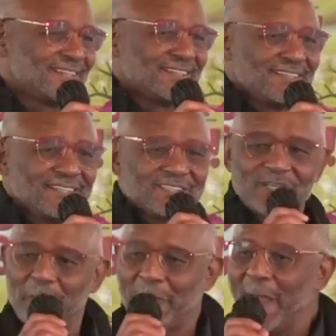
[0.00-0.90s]
So,
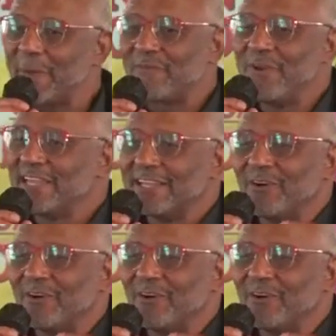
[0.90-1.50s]
people, if we could go to